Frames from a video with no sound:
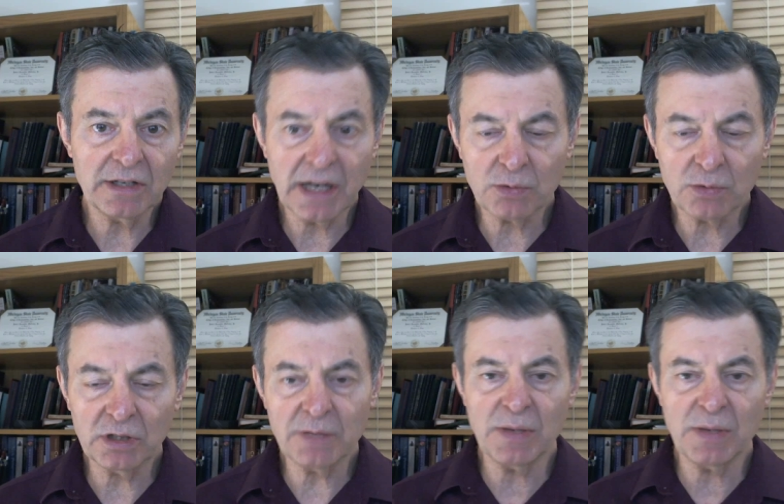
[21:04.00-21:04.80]
You got to
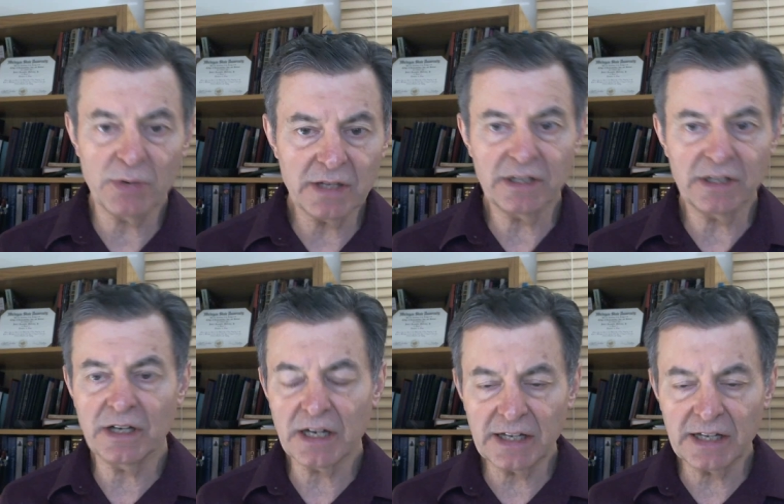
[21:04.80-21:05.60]
really be breathing. You
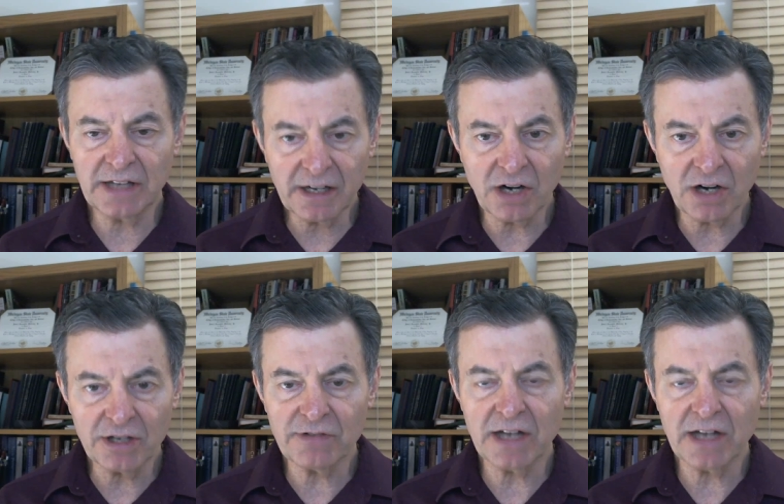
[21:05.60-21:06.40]
got to get that
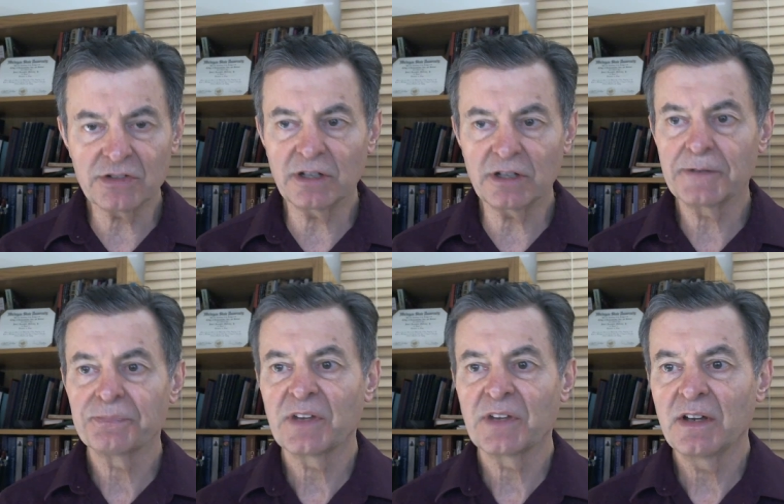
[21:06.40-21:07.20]
cardiovascular.
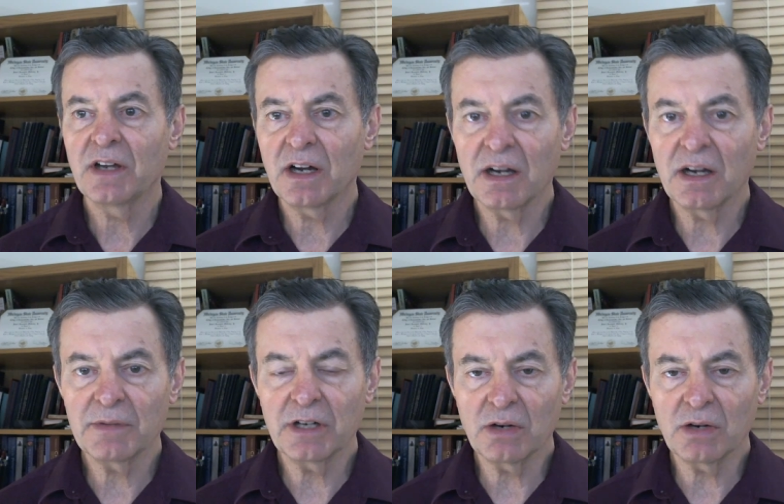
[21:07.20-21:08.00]

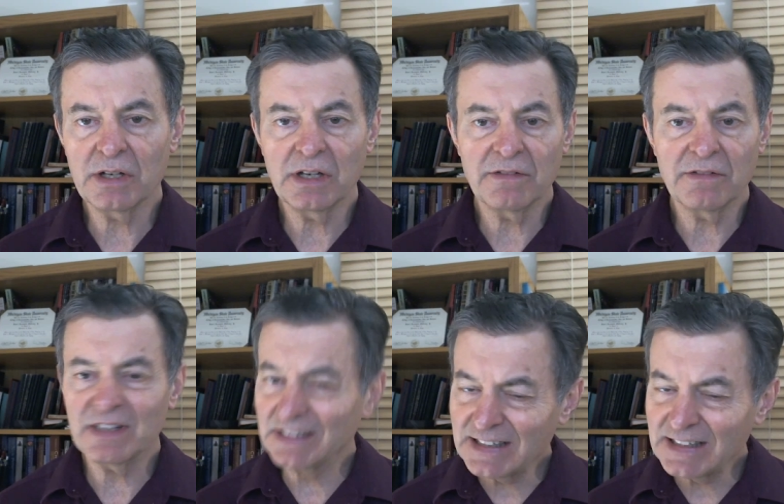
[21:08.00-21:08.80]
You know, in
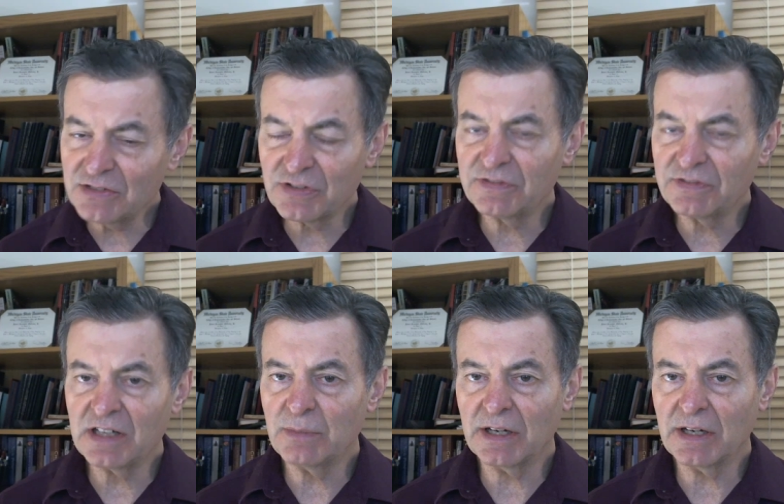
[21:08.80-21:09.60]
at least
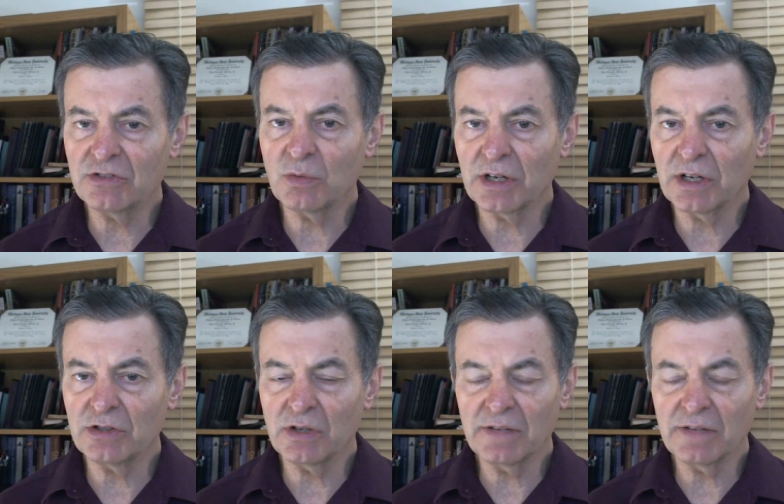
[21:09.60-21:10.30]
15 minutes you want to do.